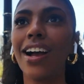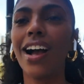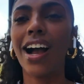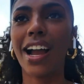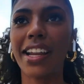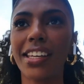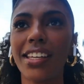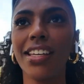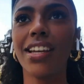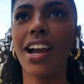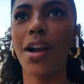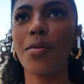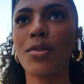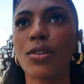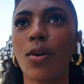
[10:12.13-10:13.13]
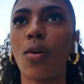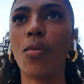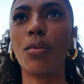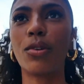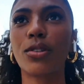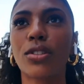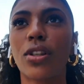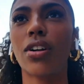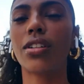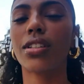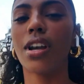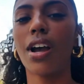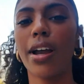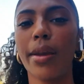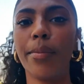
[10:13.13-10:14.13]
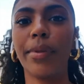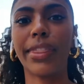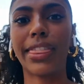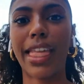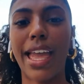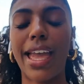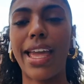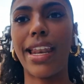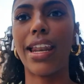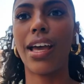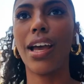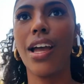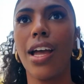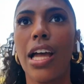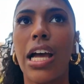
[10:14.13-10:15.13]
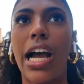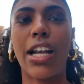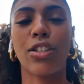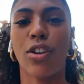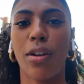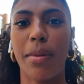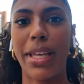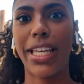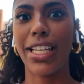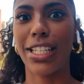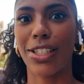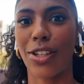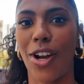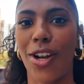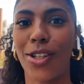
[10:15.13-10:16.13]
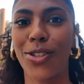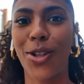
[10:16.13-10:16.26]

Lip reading: High-key, I was almost on time, but then I started making TikTok.